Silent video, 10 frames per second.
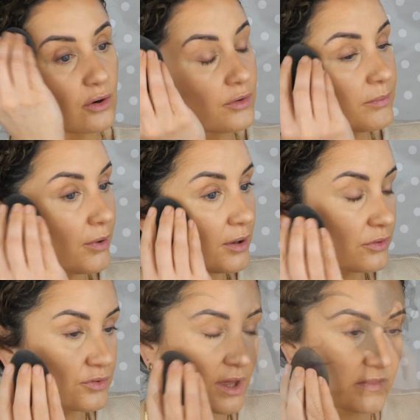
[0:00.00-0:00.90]
or the
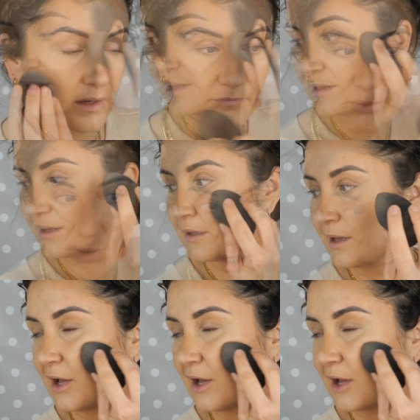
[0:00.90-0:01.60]
bronzer shade that I've put on,